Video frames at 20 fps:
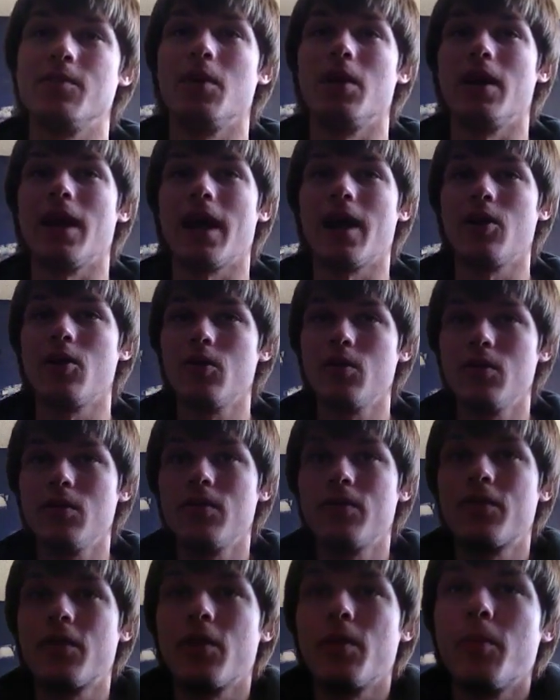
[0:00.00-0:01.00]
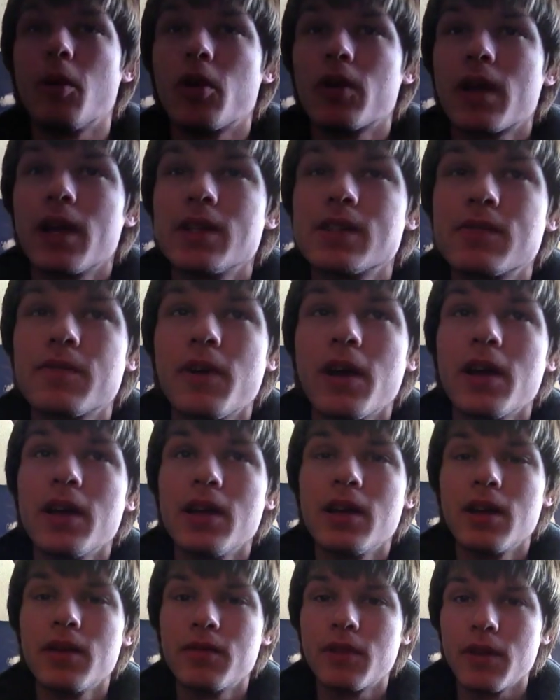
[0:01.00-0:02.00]
But now for the Marquez
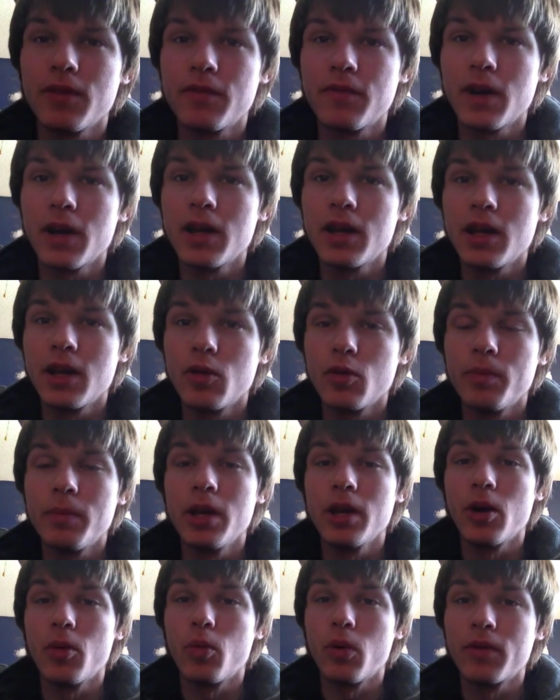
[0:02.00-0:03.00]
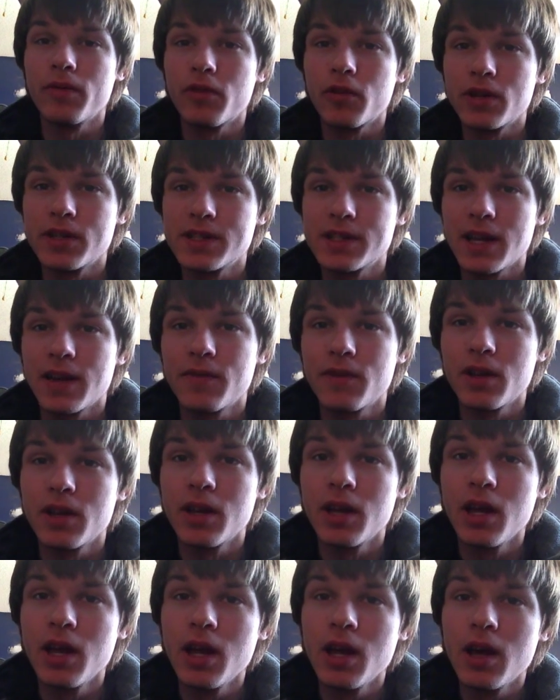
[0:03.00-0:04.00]
fight, if they fight, it will be at
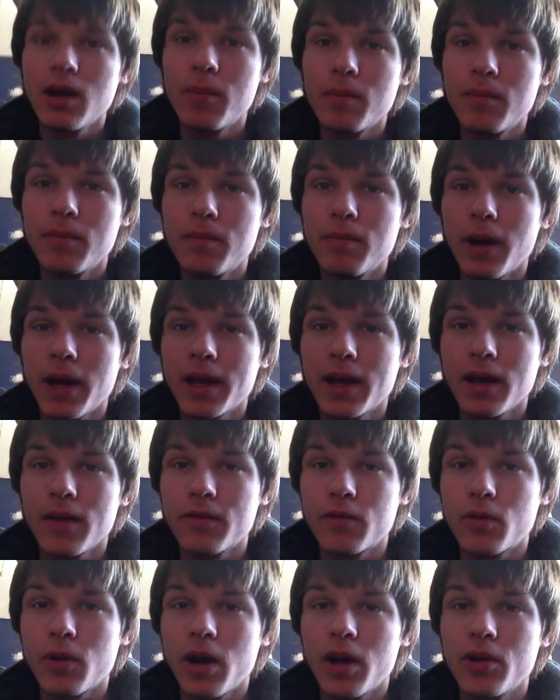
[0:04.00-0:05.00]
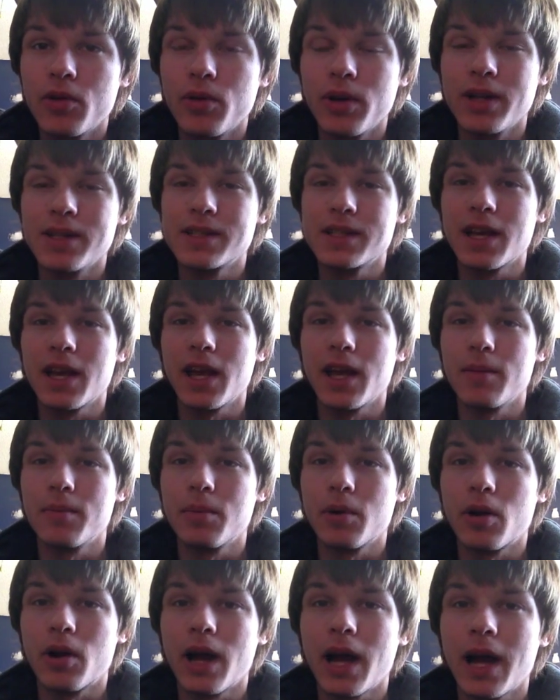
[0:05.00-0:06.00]
147. Mike Alvarado and his camp
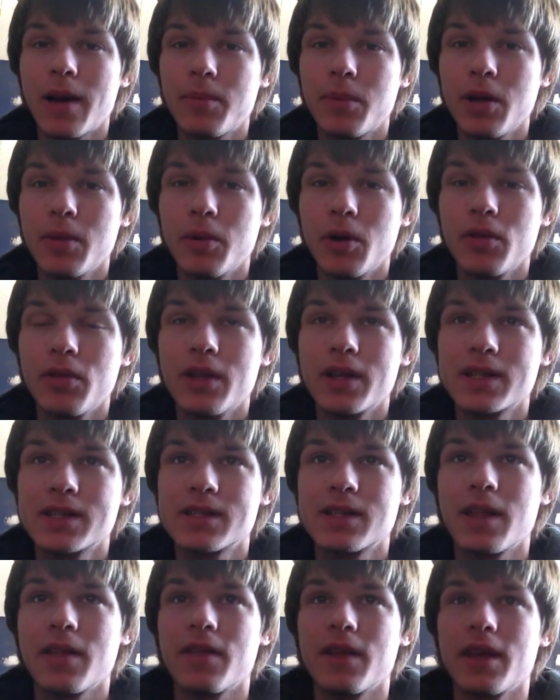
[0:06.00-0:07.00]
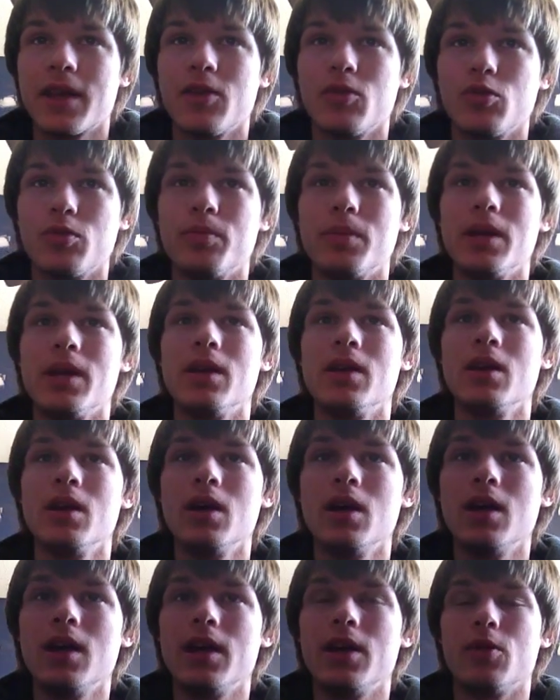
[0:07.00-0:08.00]
are happy about this. They think he will be
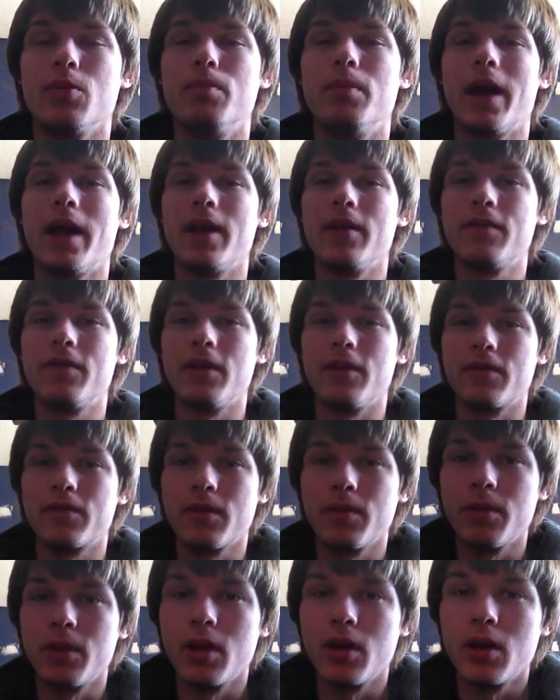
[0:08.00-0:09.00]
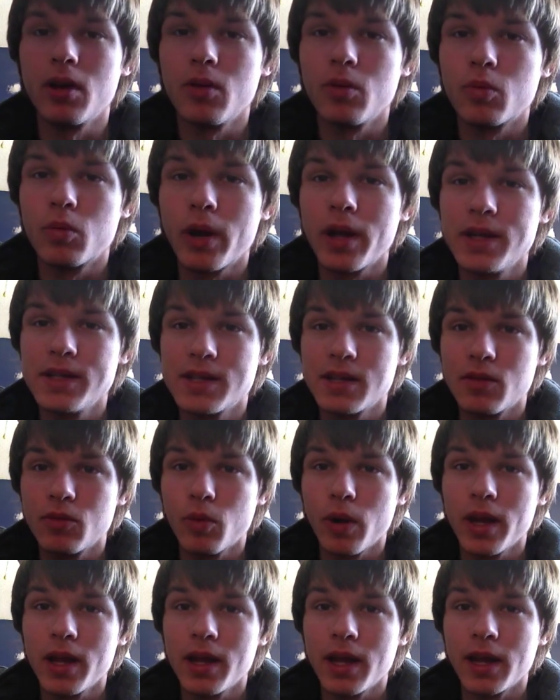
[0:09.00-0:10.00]
he'll benefit from the raise in
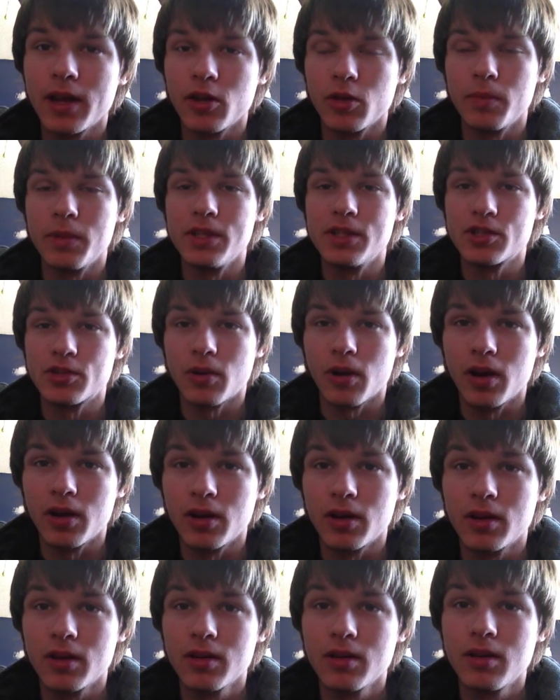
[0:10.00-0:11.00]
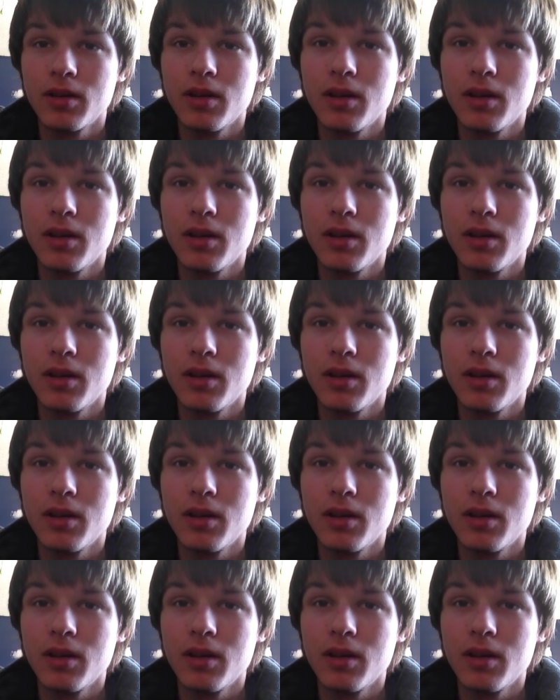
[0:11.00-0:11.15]
weight and he'll be stronger.